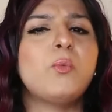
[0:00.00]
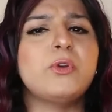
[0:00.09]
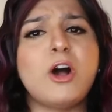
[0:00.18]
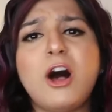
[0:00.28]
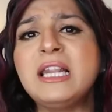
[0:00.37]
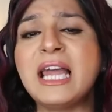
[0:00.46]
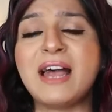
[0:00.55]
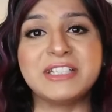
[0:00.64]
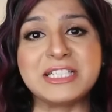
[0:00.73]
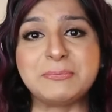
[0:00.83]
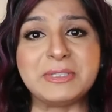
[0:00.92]
We all
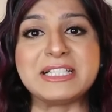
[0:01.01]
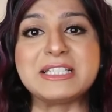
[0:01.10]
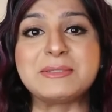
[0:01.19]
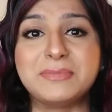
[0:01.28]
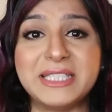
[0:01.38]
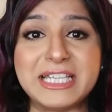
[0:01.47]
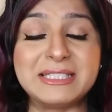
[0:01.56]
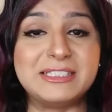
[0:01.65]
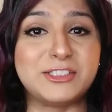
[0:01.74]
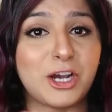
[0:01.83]
have experienced these